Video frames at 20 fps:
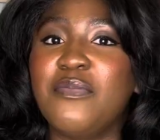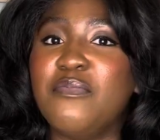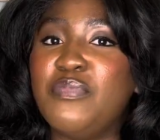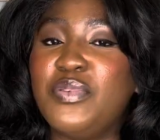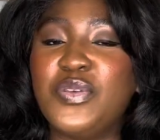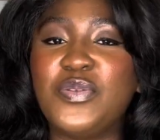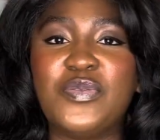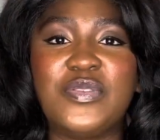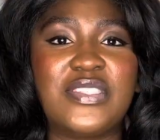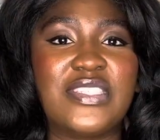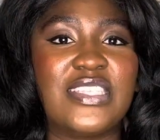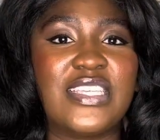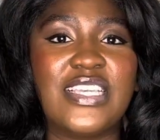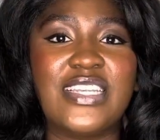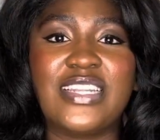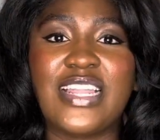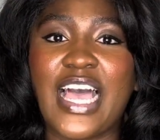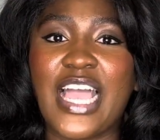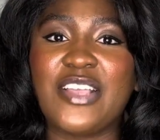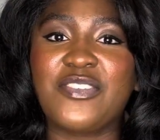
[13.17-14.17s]
beauty,
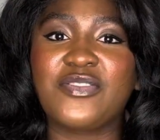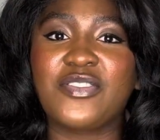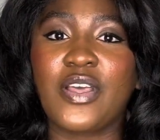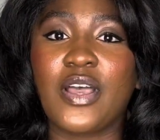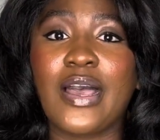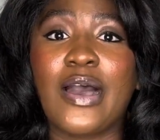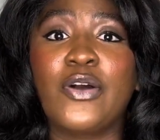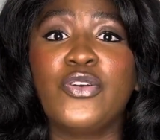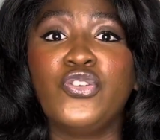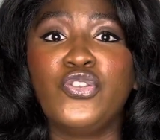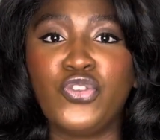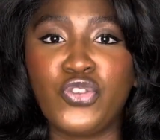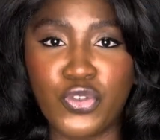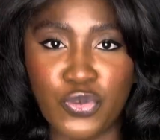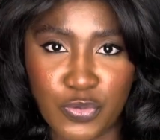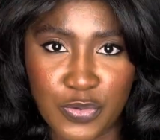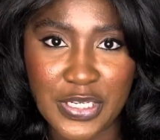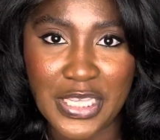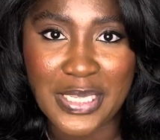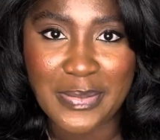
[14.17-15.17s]
lifestyle,
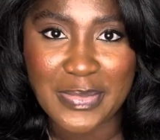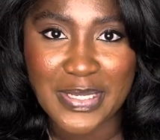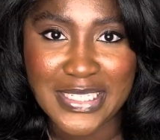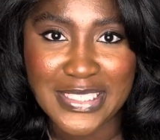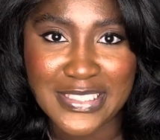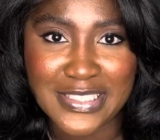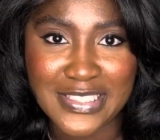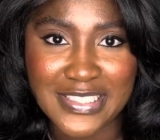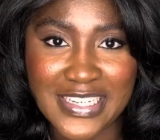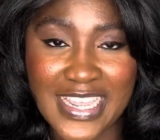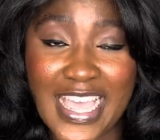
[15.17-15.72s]
you name it.